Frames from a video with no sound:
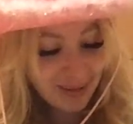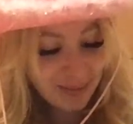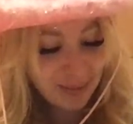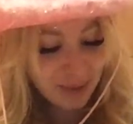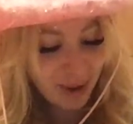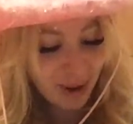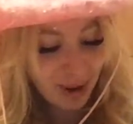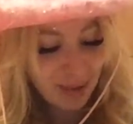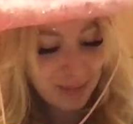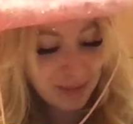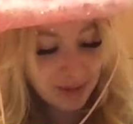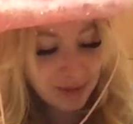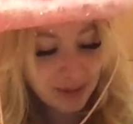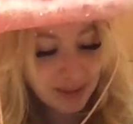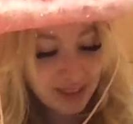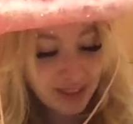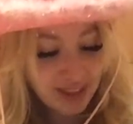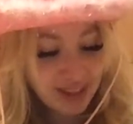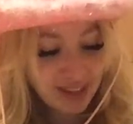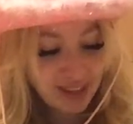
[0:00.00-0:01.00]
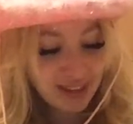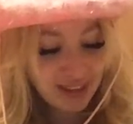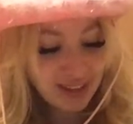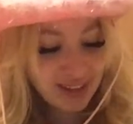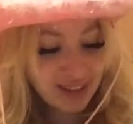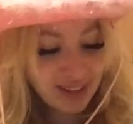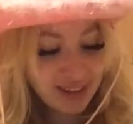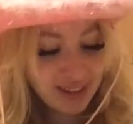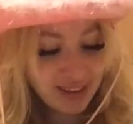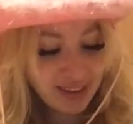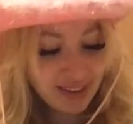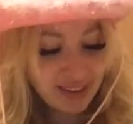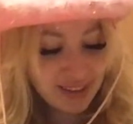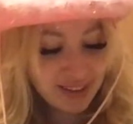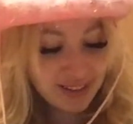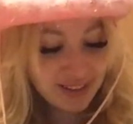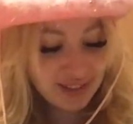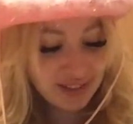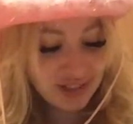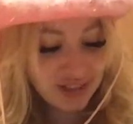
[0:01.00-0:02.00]
properly.
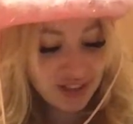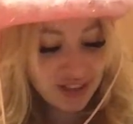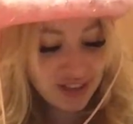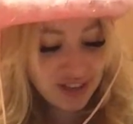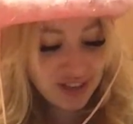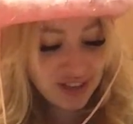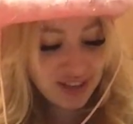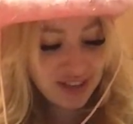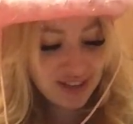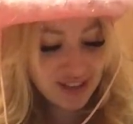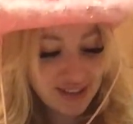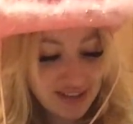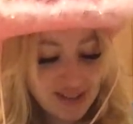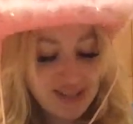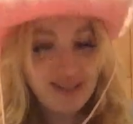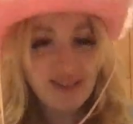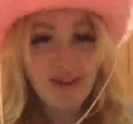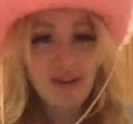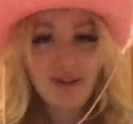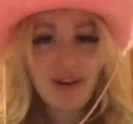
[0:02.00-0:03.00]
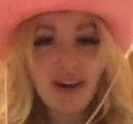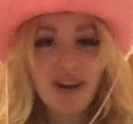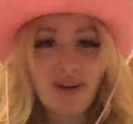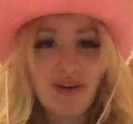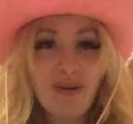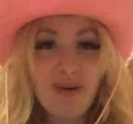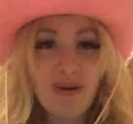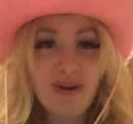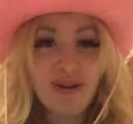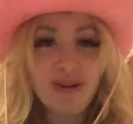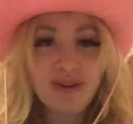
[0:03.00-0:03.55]
Please. Okay, a quarter